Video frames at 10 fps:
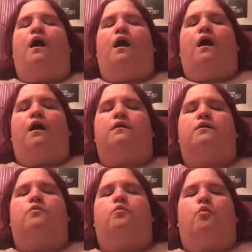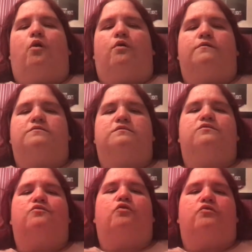I was
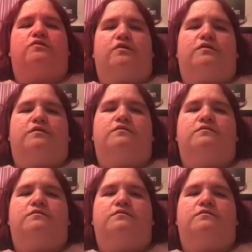gutted.